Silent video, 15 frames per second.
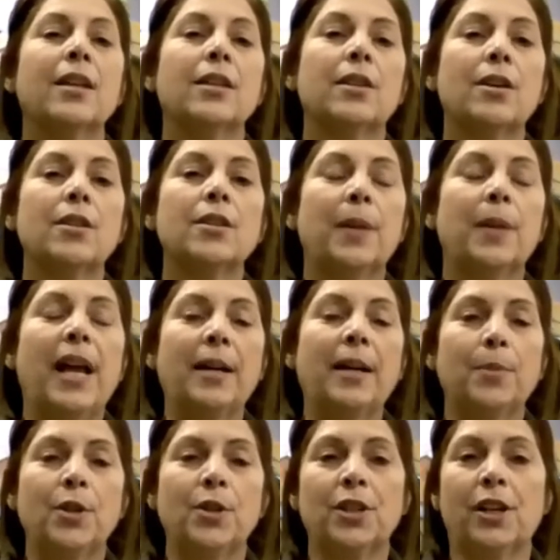Those
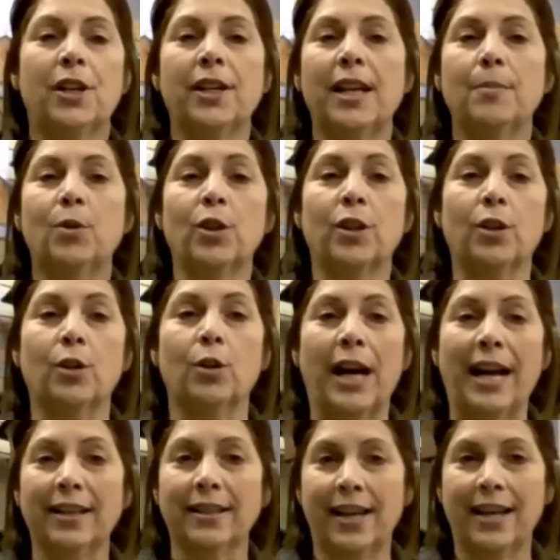blackbirds aren't able to
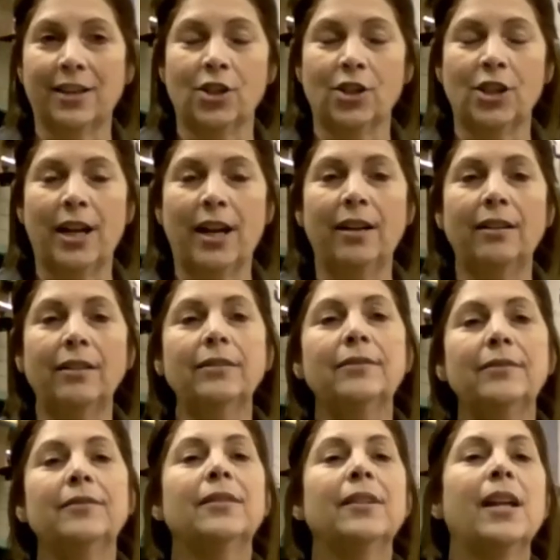crack that shell.
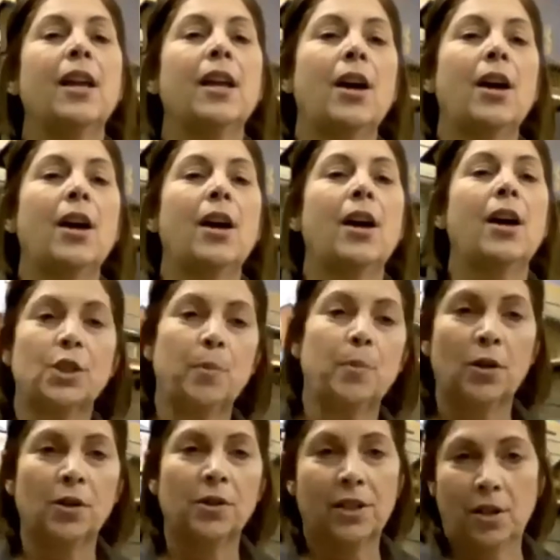Our
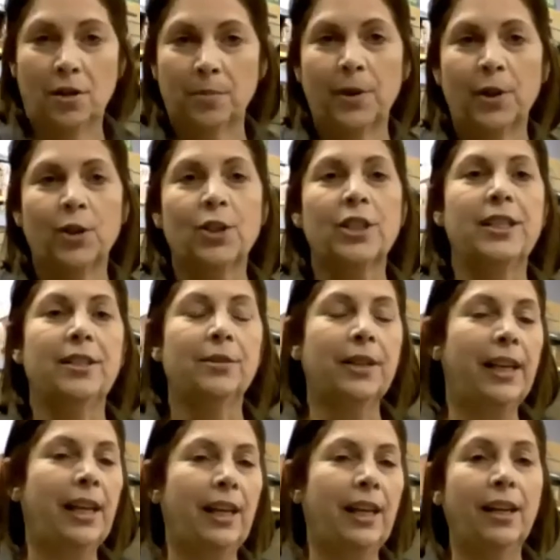small songbirds still
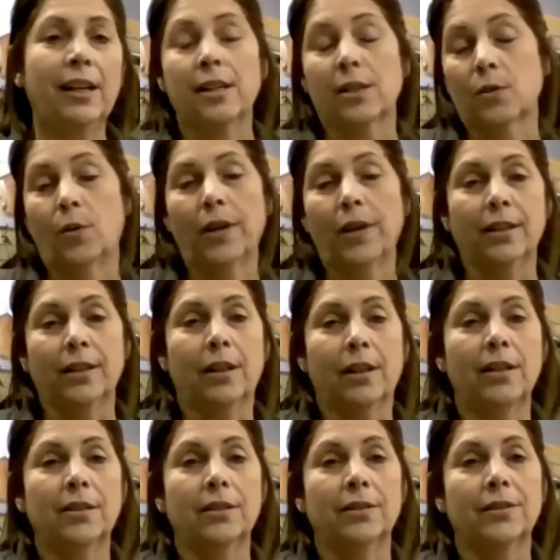can. It's one of the
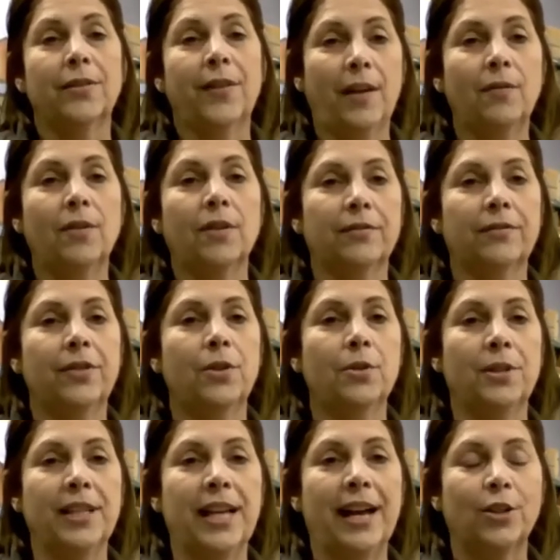cardinal's favorite
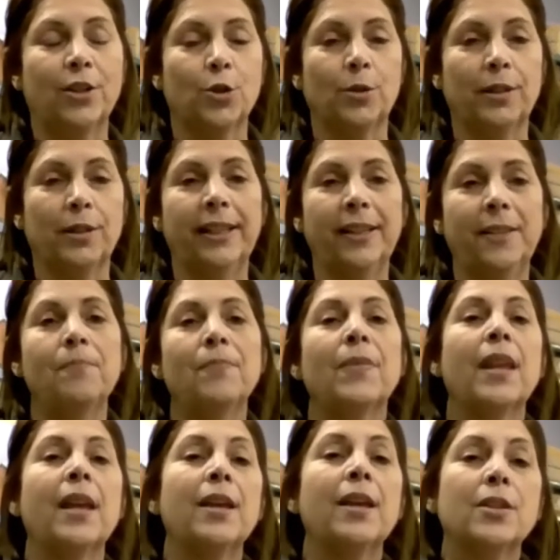foods, actually.
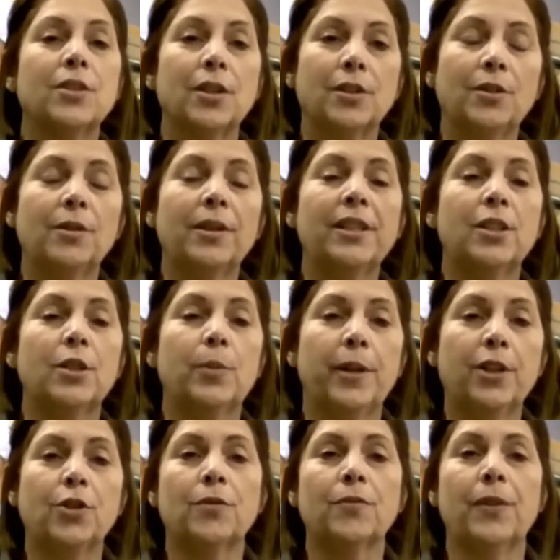So you can
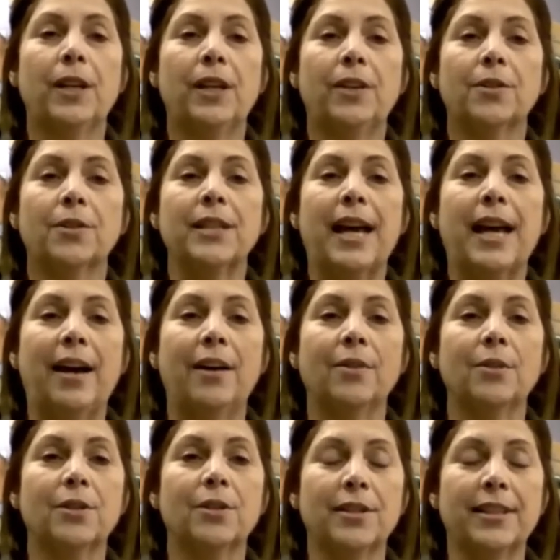switch your feeders
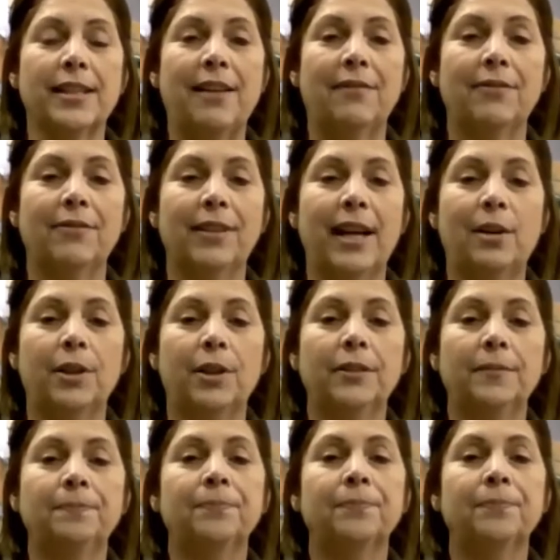out to safflower.